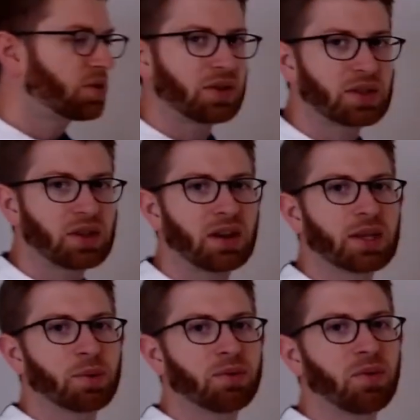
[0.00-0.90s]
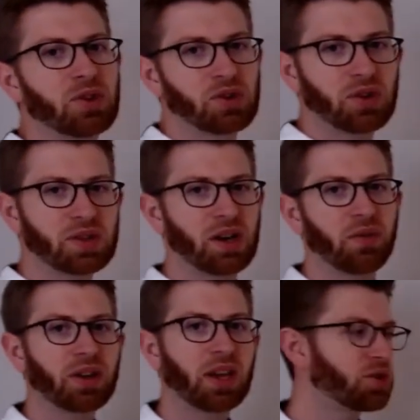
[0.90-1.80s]
this concept of a Fischer
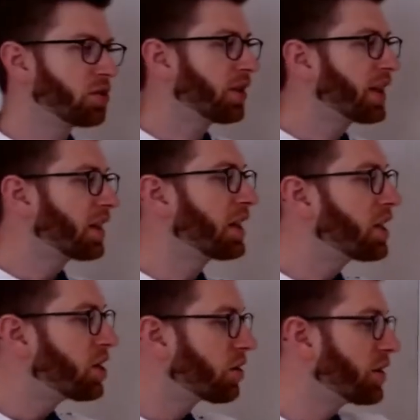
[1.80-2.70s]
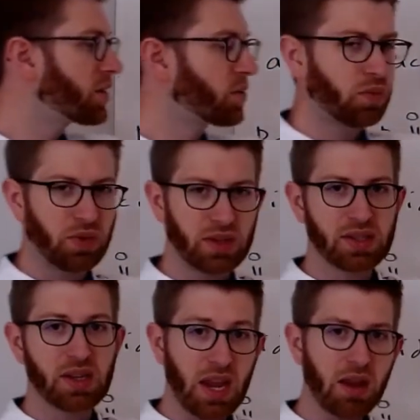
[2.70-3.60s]
esterification. You're likely to hear this
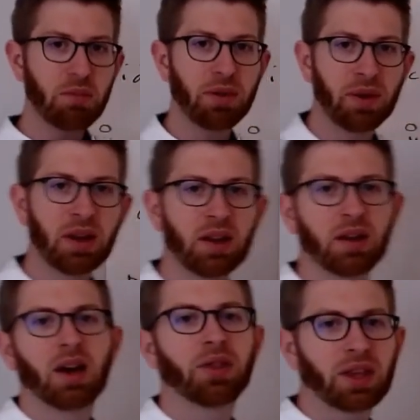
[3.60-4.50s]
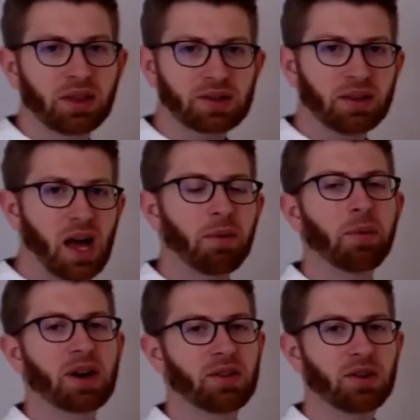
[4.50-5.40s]
name. I think there's a lot about it
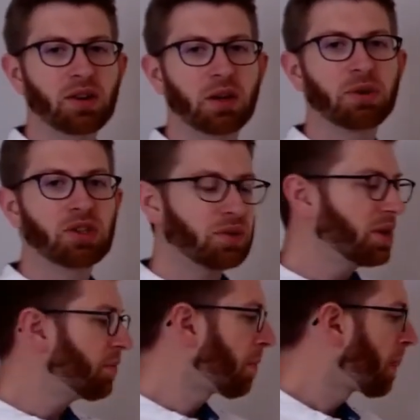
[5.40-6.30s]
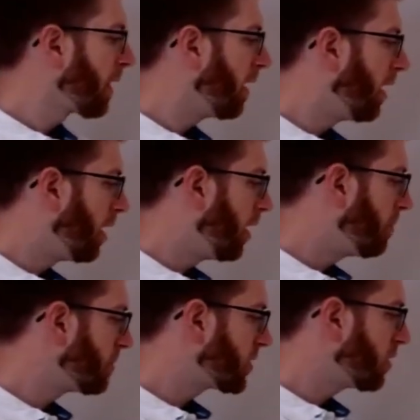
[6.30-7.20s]
that you're going to be doing.
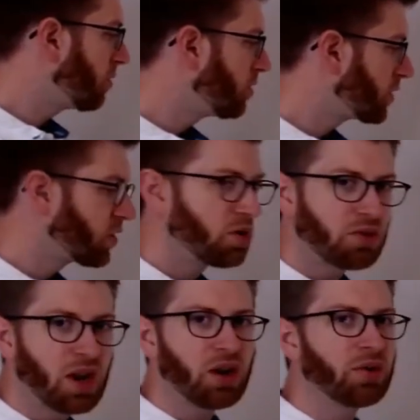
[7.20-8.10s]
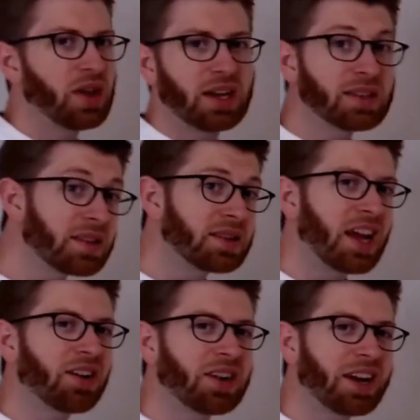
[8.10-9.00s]
So just so you know, that is a SNAc
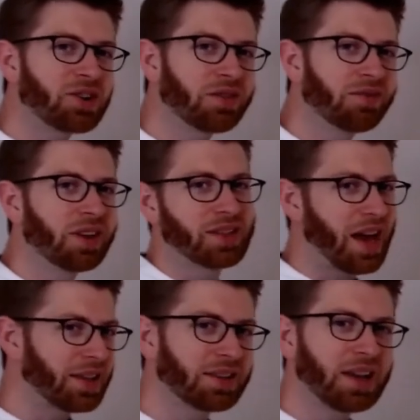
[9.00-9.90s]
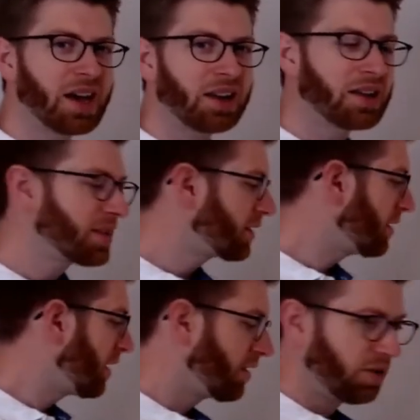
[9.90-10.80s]
reaction. It's acid-catalyzed, and it
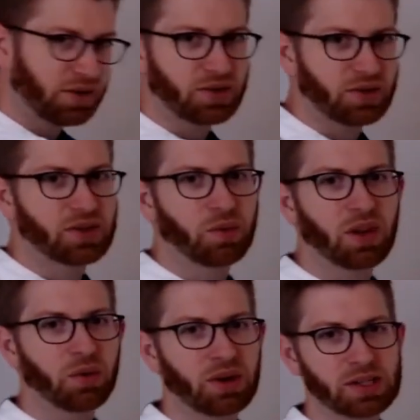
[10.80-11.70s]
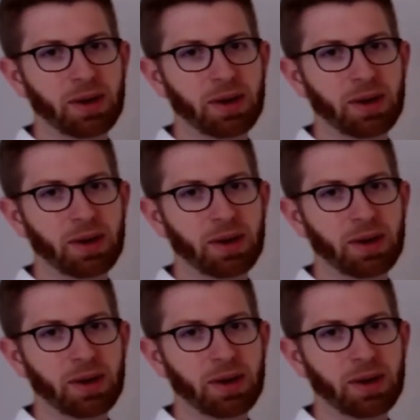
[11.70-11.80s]
looks just the way you would expect.